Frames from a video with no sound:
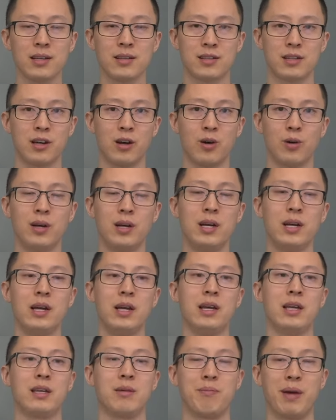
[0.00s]
So
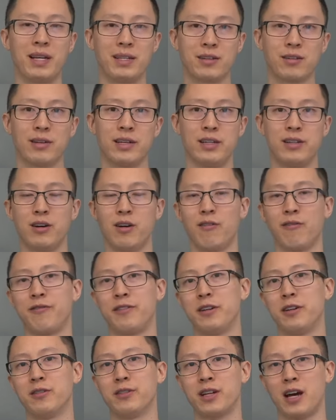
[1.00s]
basically, you don't
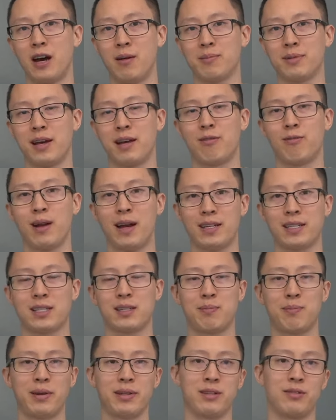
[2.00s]
feel DOMs at
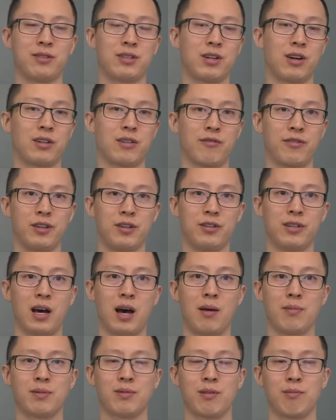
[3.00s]
rest, but you start to feel
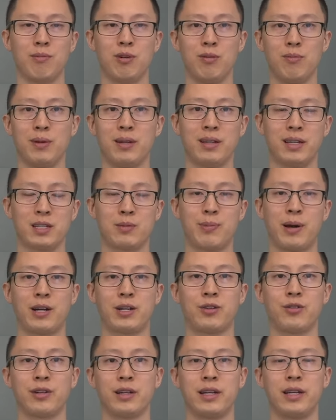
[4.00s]
DOMs with movement,
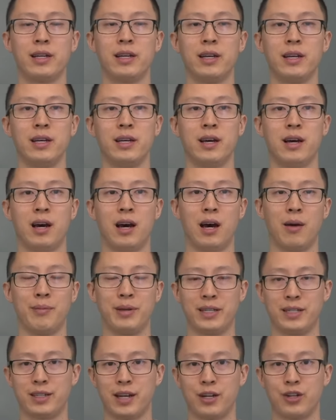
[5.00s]
especially
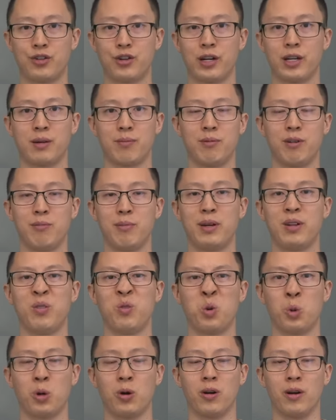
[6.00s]
um, eccentric
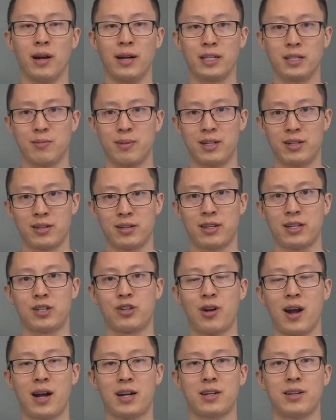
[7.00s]
movement or isometric
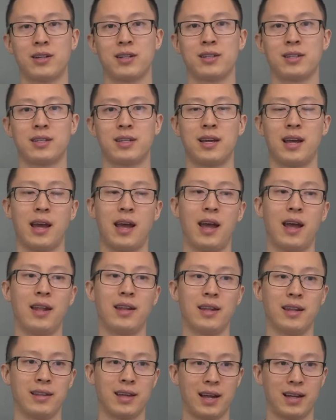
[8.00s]
contractions,
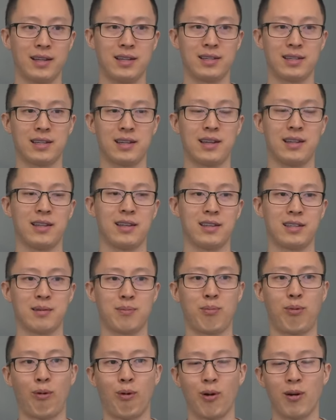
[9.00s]
and that is the
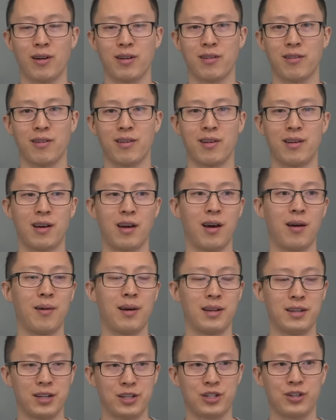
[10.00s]
support,
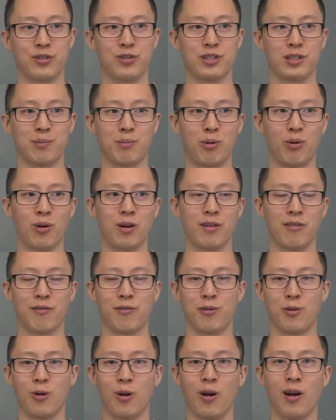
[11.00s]
uh, additional support
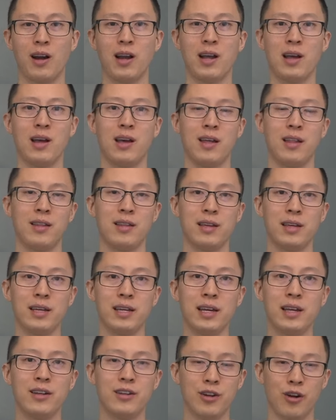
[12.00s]
for
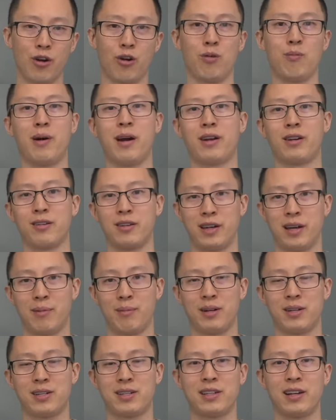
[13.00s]
the neural
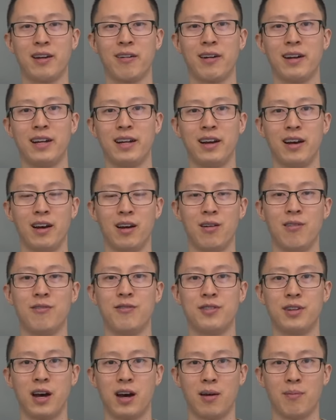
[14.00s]
microdamage theory
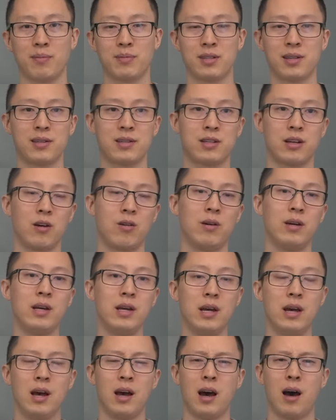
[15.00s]
of DOMS. So
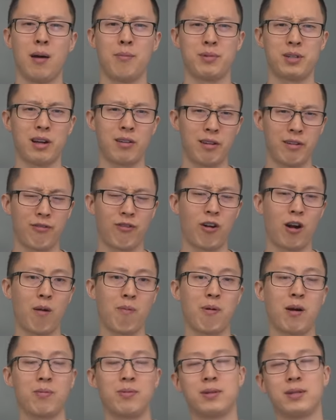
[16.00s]
um, generally for
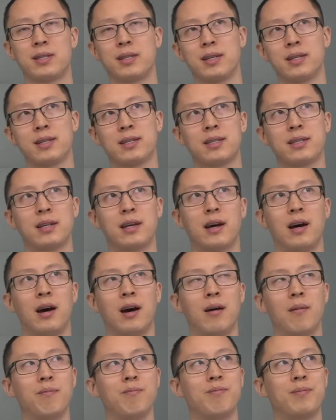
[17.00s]
our purposes,
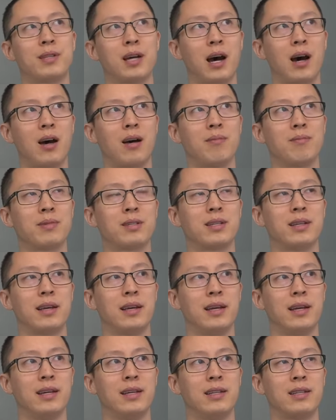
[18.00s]
um, DOMS
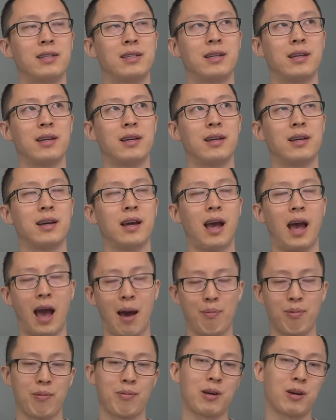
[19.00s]
is
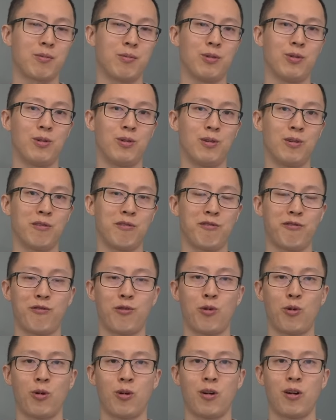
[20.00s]
applicable
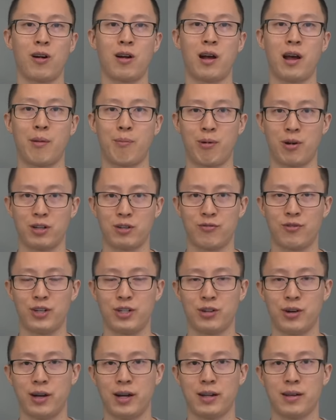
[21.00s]
for
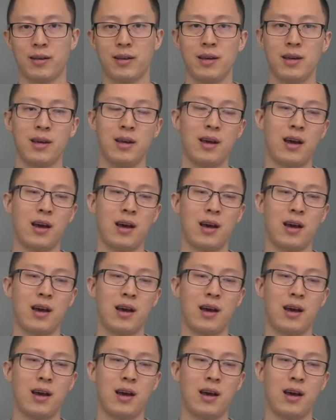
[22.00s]
hypertrophy training.